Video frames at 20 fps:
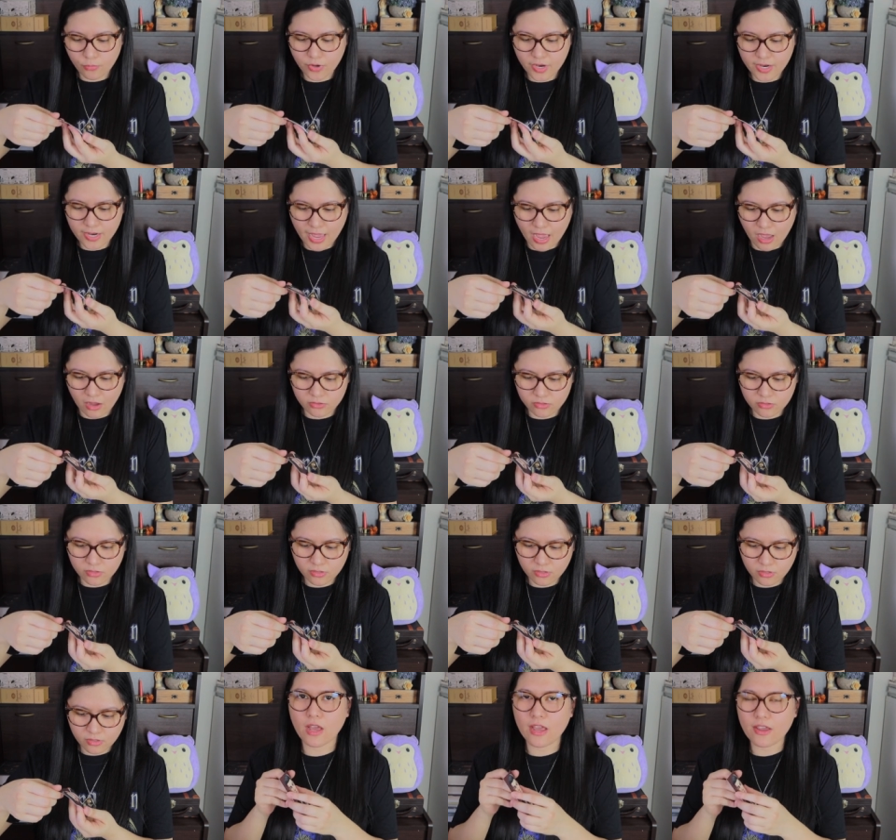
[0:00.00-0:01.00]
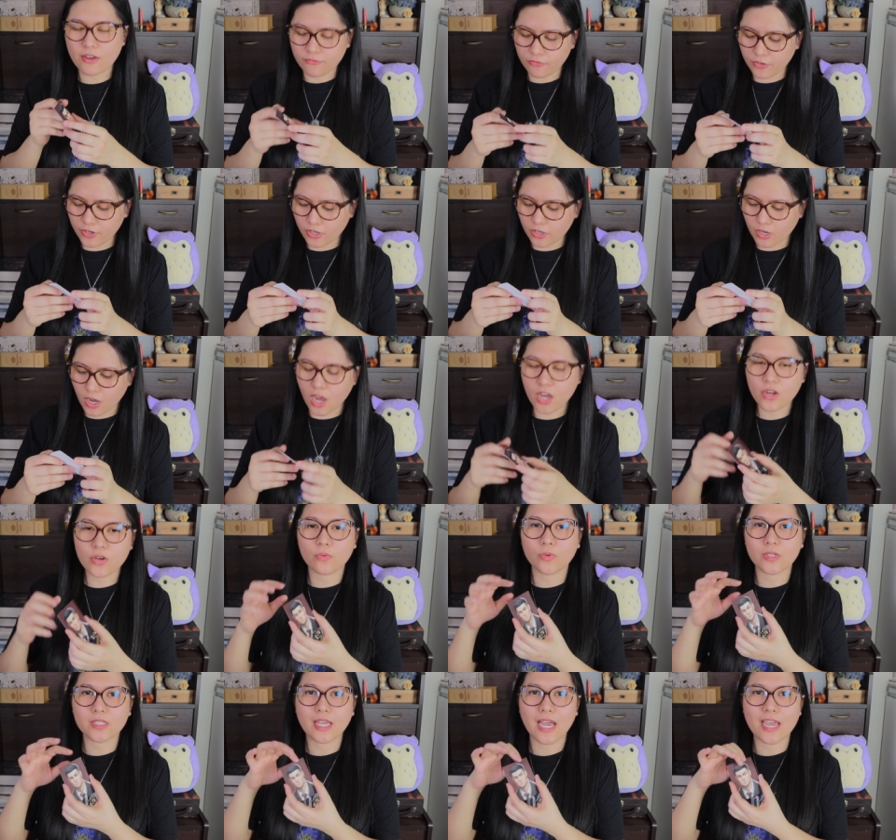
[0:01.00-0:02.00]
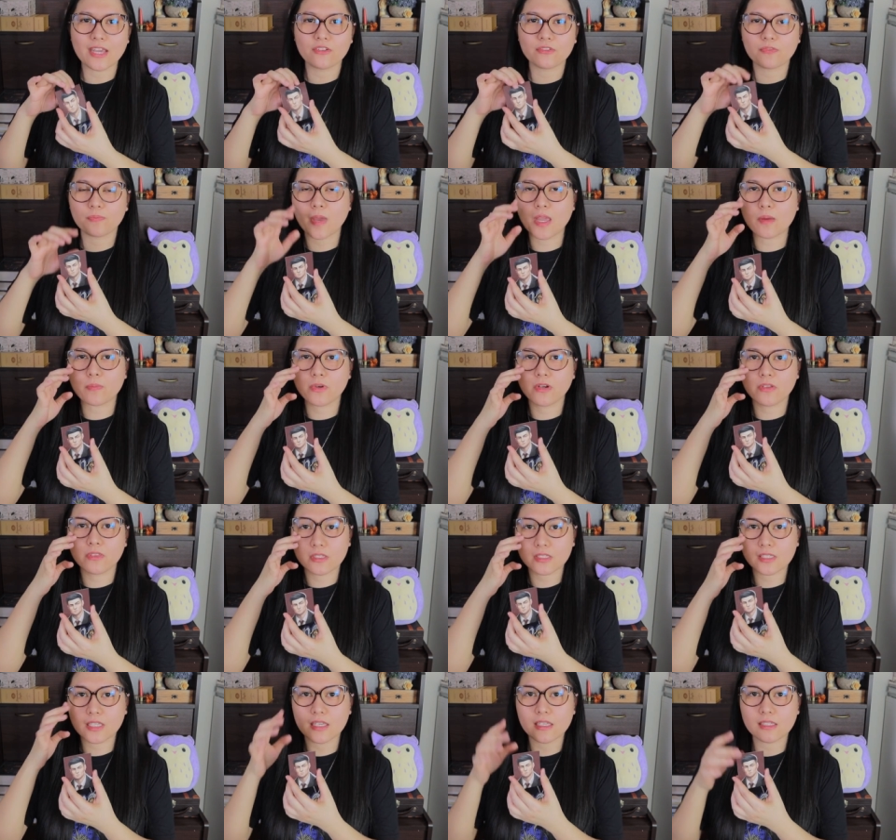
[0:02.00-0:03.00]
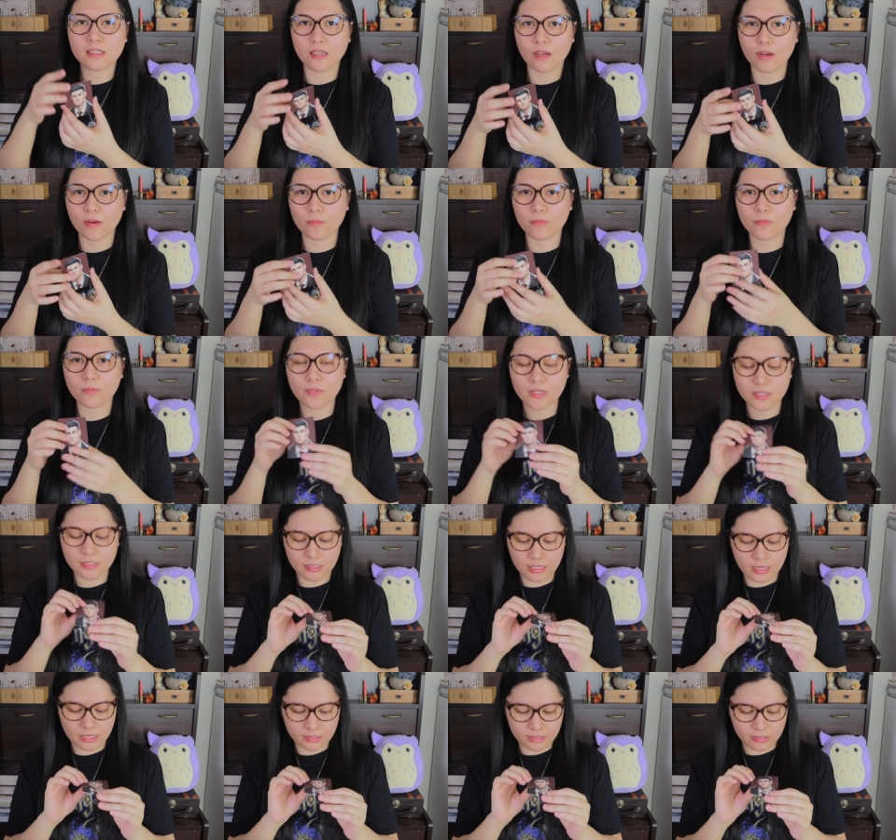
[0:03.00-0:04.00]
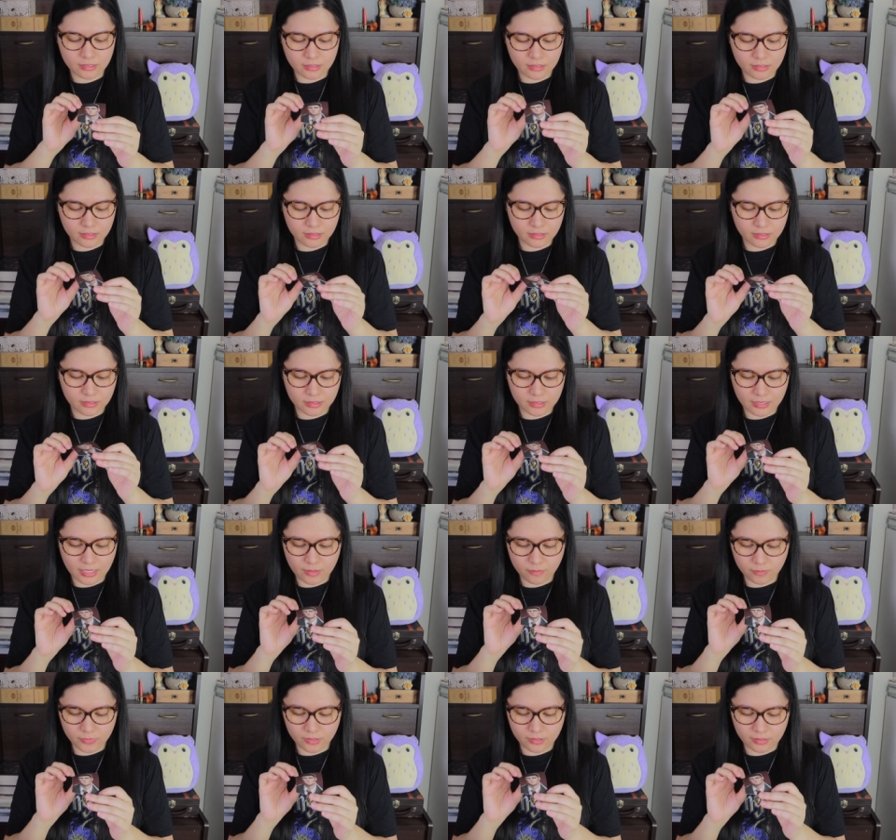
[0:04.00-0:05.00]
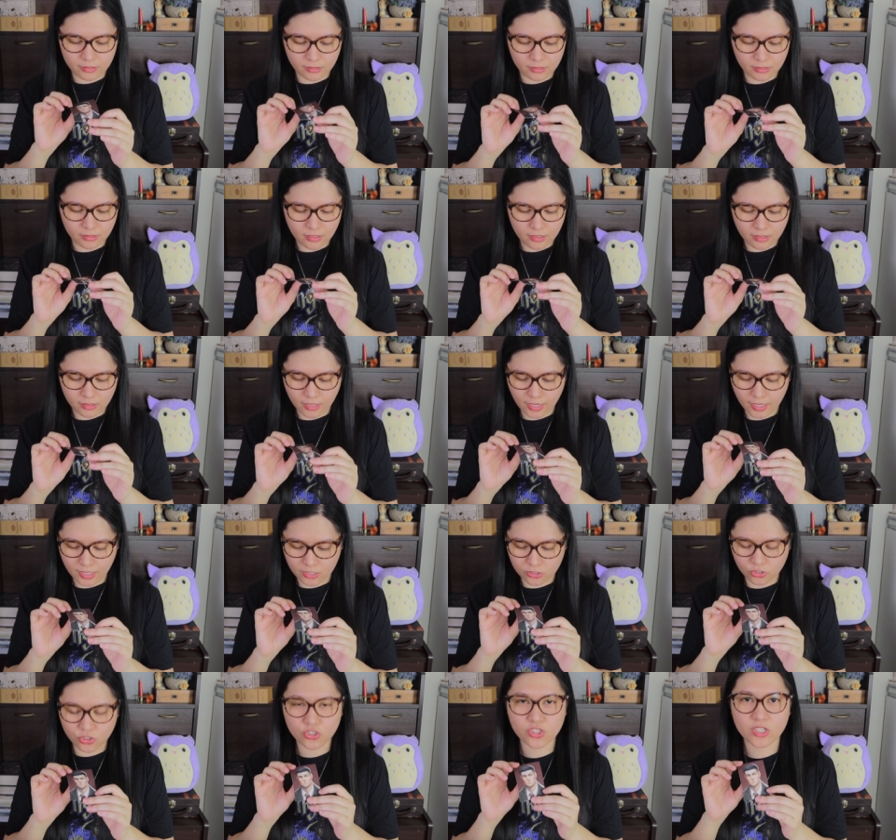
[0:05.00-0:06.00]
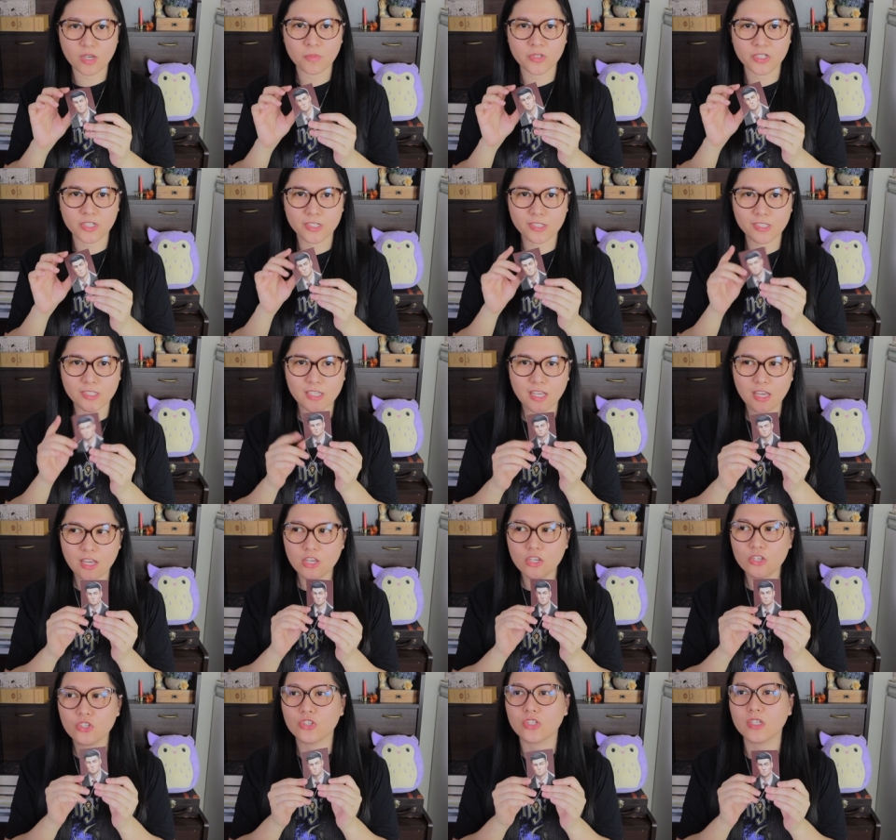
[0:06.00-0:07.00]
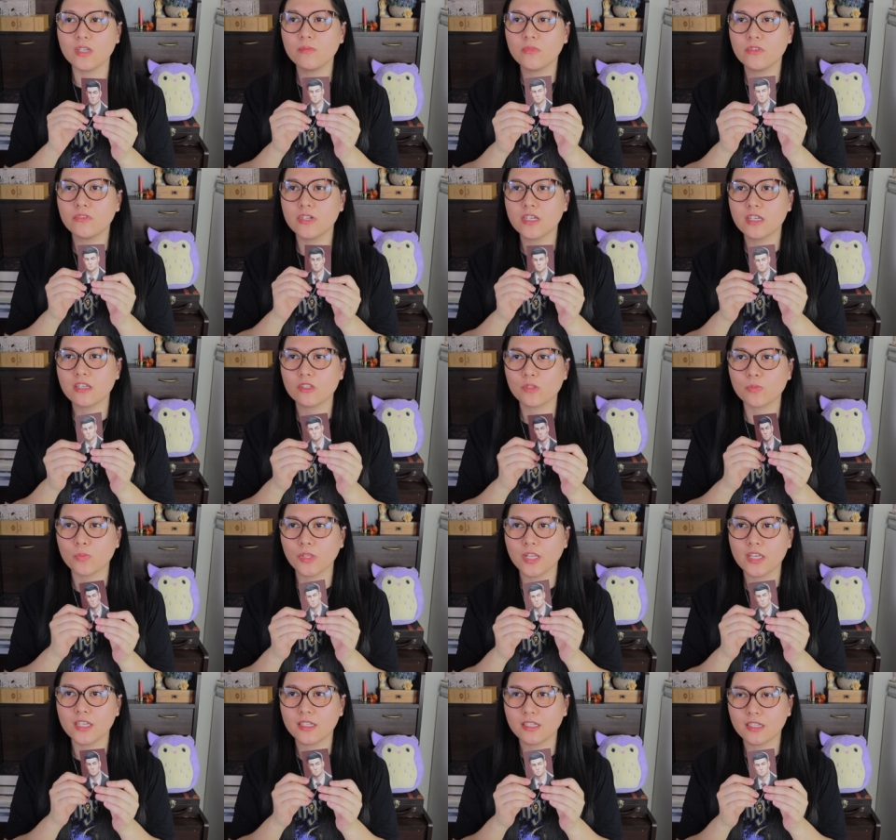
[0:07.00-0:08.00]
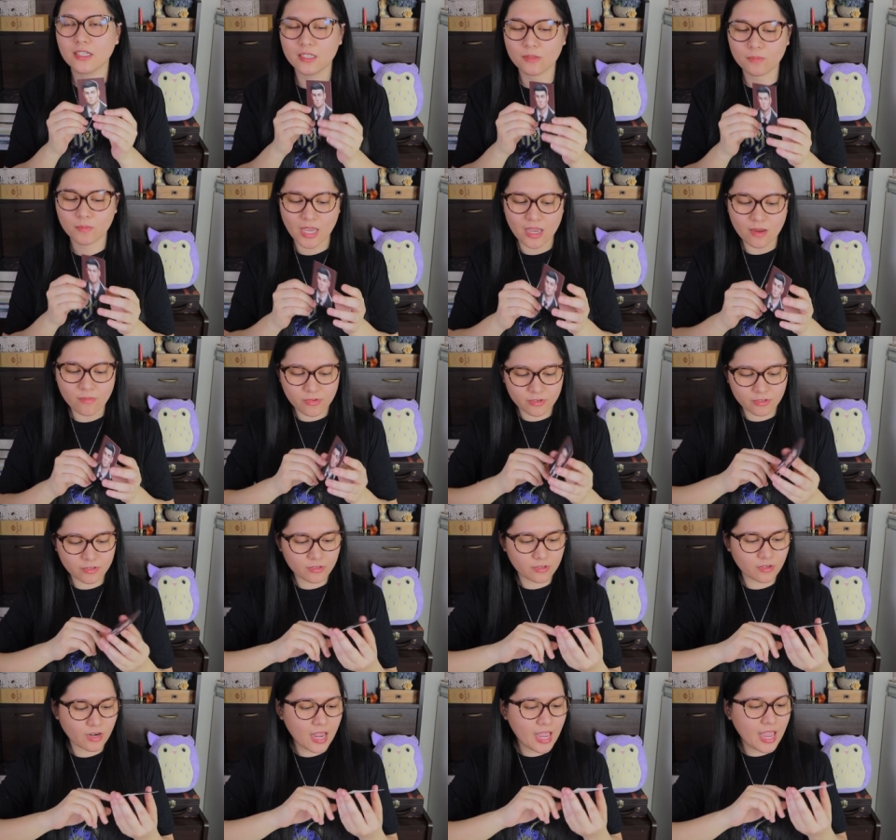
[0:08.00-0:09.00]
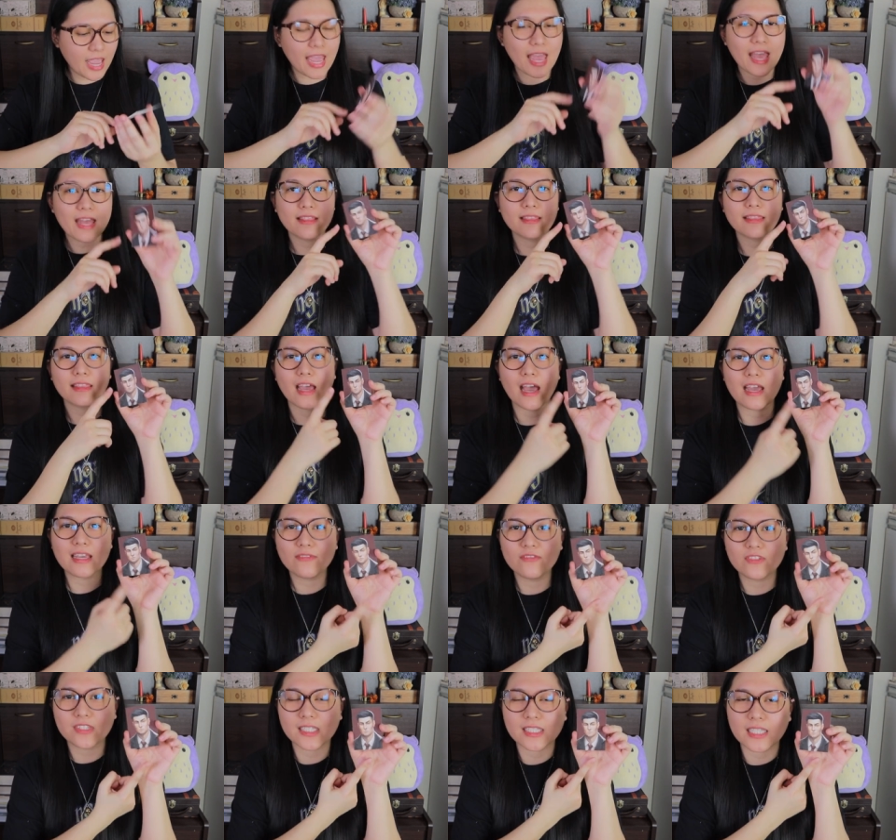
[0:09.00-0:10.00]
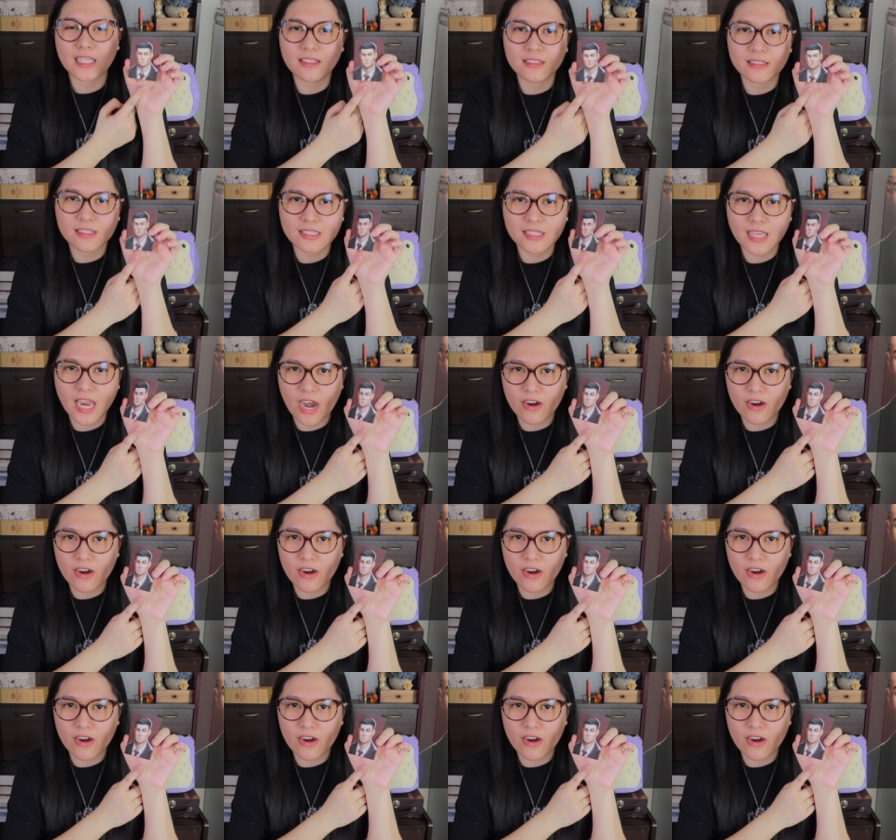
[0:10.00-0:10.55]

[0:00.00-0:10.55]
printout. I forgot what kind of paper this is. Um, it, it seems like it shimmers shimmering splendid paper and I've seen this